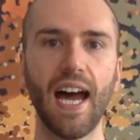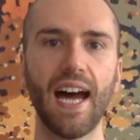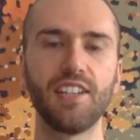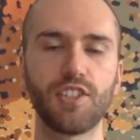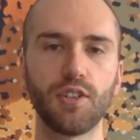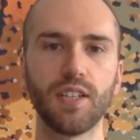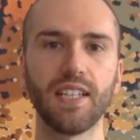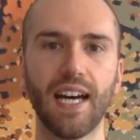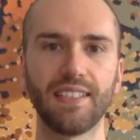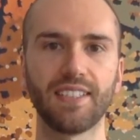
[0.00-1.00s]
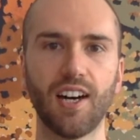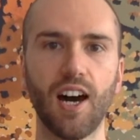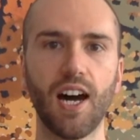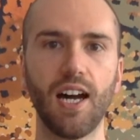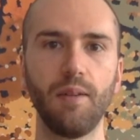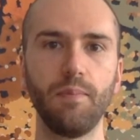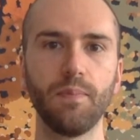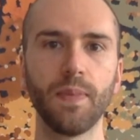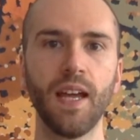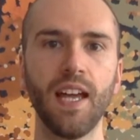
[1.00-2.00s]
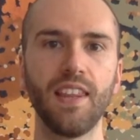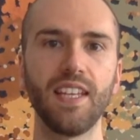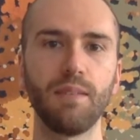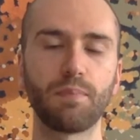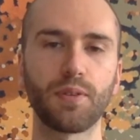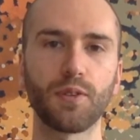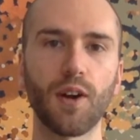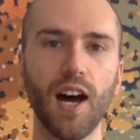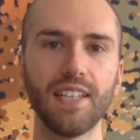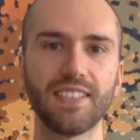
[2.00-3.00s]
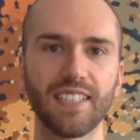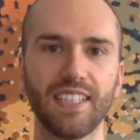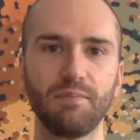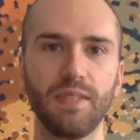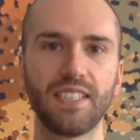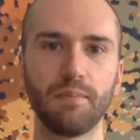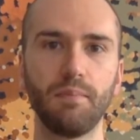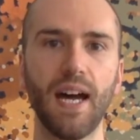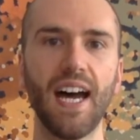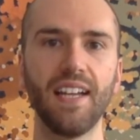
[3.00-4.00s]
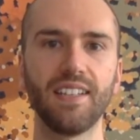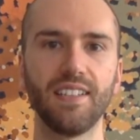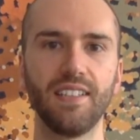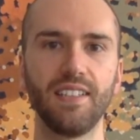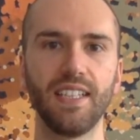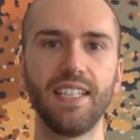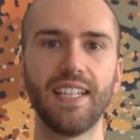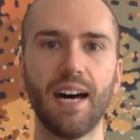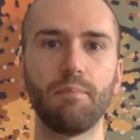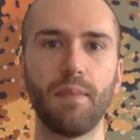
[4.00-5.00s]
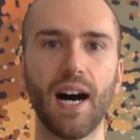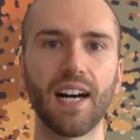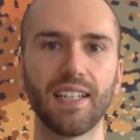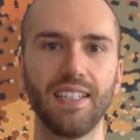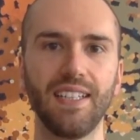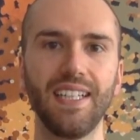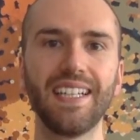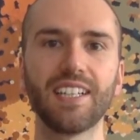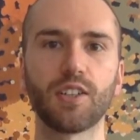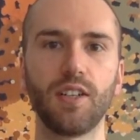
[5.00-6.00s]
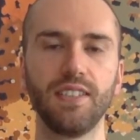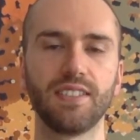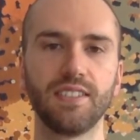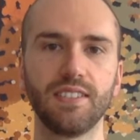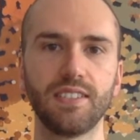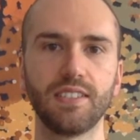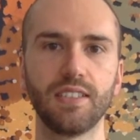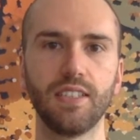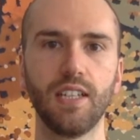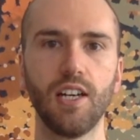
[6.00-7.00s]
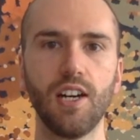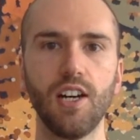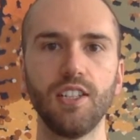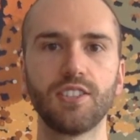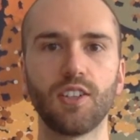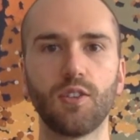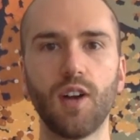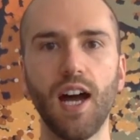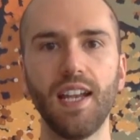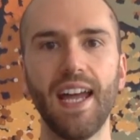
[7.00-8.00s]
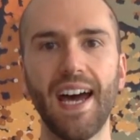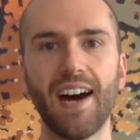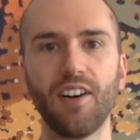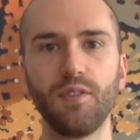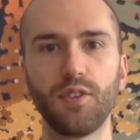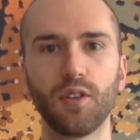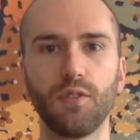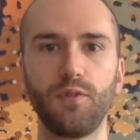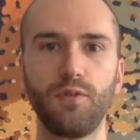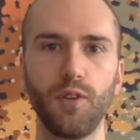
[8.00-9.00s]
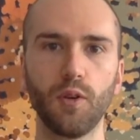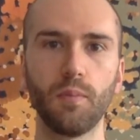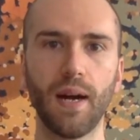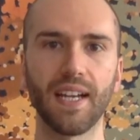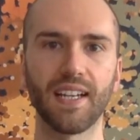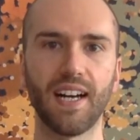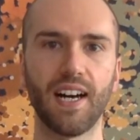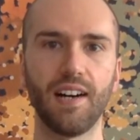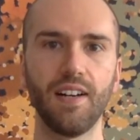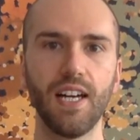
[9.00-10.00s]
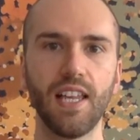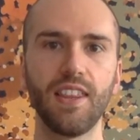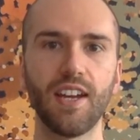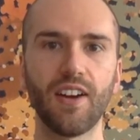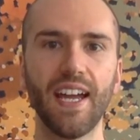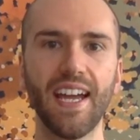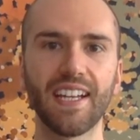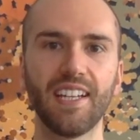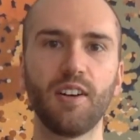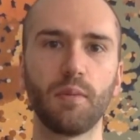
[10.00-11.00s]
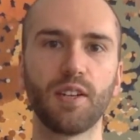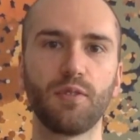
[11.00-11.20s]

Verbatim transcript: And during that time, the price that can be demanded in that market increases. So right now, if you're a filmmaker, there are economic